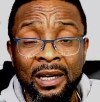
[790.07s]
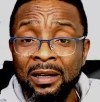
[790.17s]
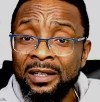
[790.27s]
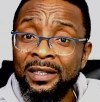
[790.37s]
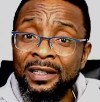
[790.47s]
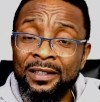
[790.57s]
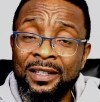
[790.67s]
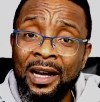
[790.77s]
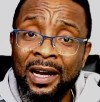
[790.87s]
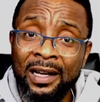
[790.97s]
See,
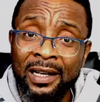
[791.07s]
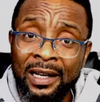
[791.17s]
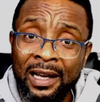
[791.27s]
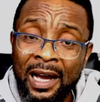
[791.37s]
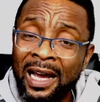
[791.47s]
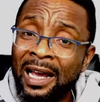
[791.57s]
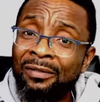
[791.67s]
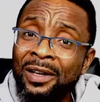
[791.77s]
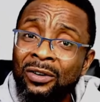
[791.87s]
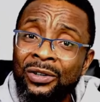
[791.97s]
sir, I have
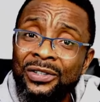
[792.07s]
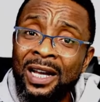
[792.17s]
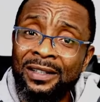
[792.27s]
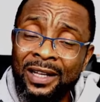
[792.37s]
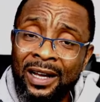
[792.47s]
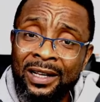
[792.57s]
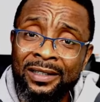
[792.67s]
a concern, sir.